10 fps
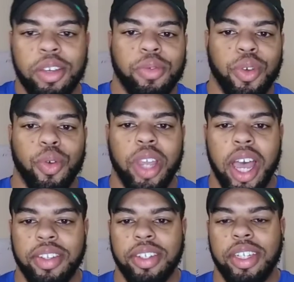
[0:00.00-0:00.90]
What's going on,
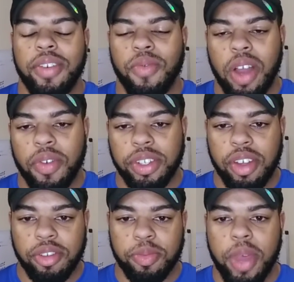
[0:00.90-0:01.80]
guys? It's Nick Robbins.
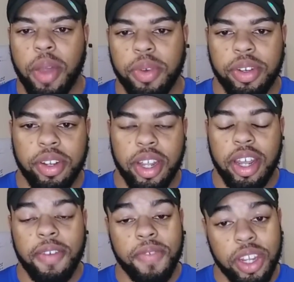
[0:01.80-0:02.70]
I'm back with
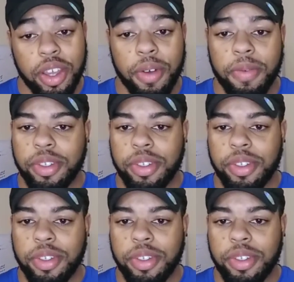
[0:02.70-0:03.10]
another video.